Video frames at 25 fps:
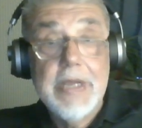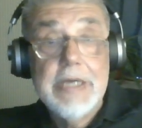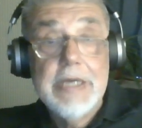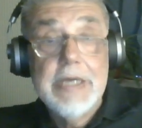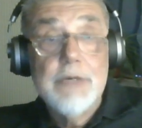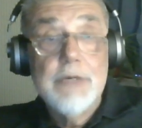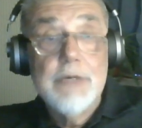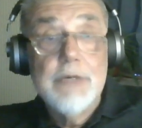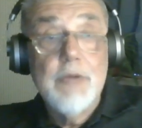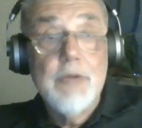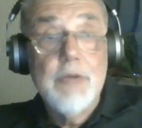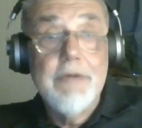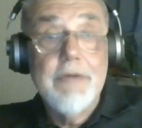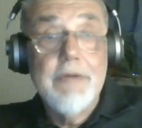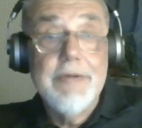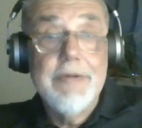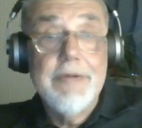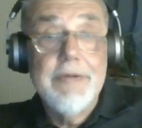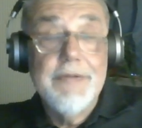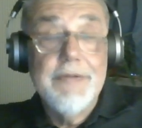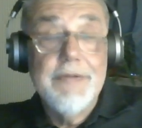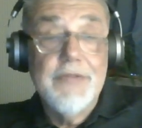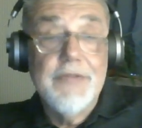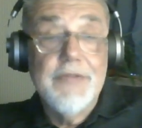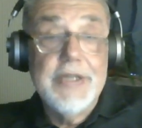We have an
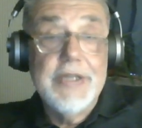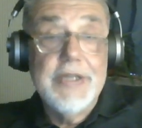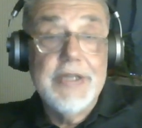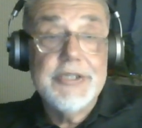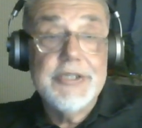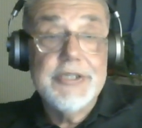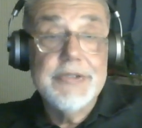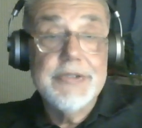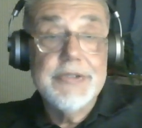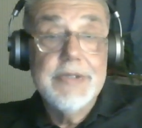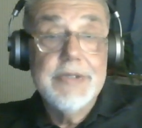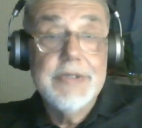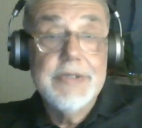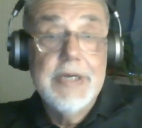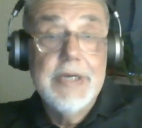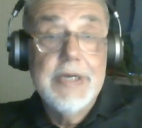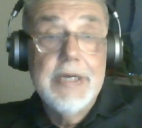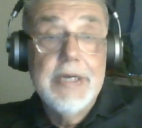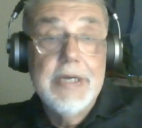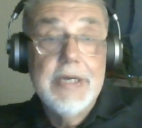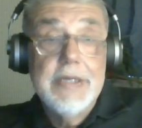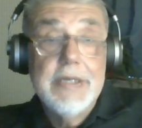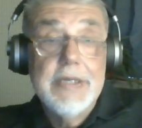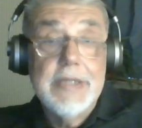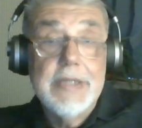inflation
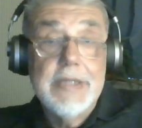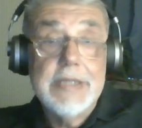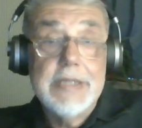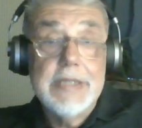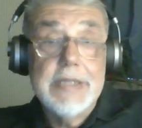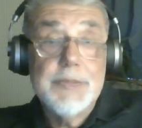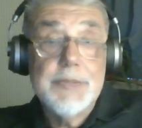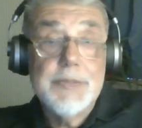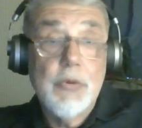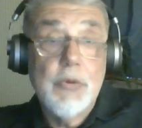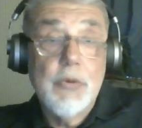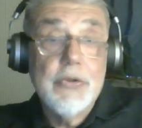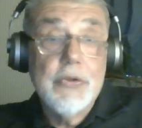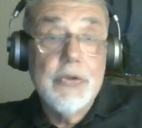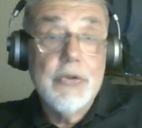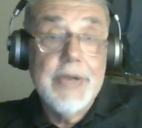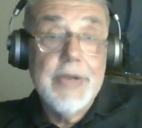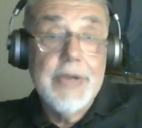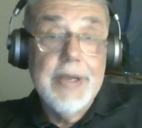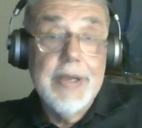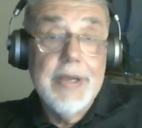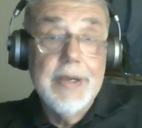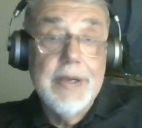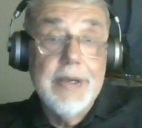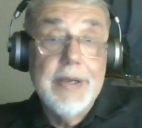that's bordering
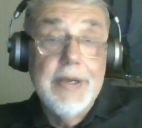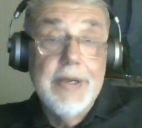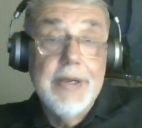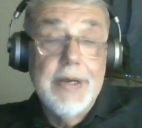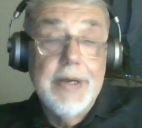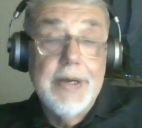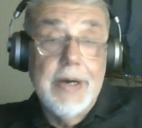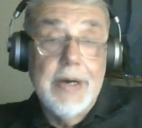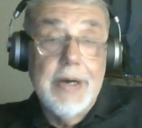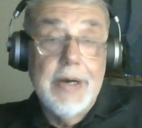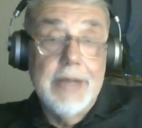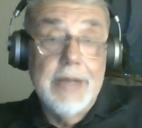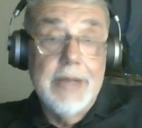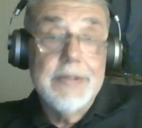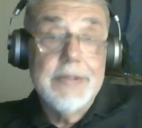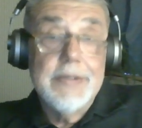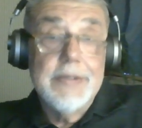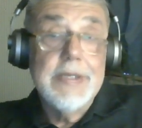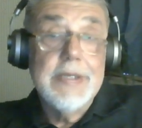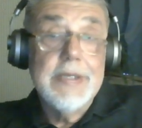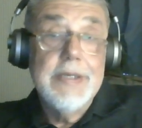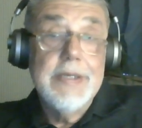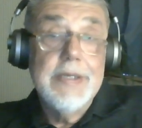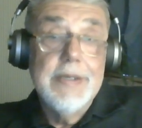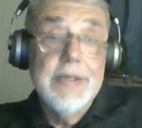on
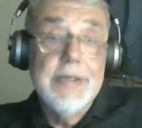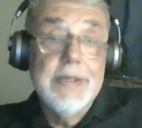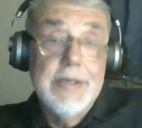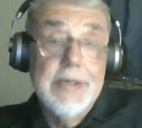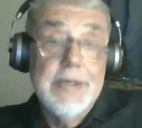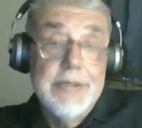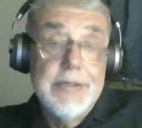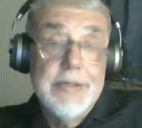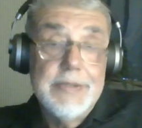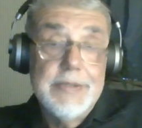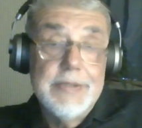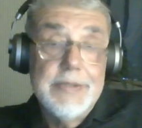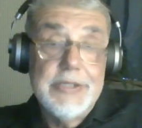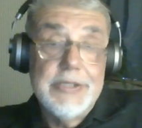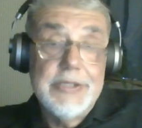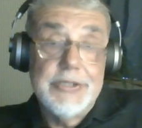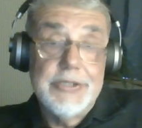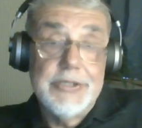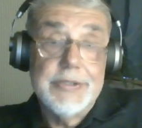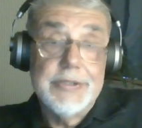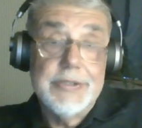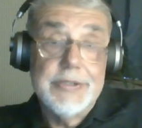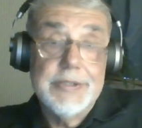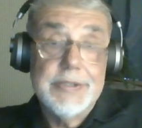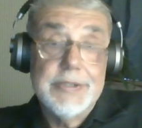three
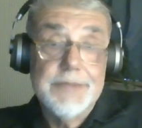digits,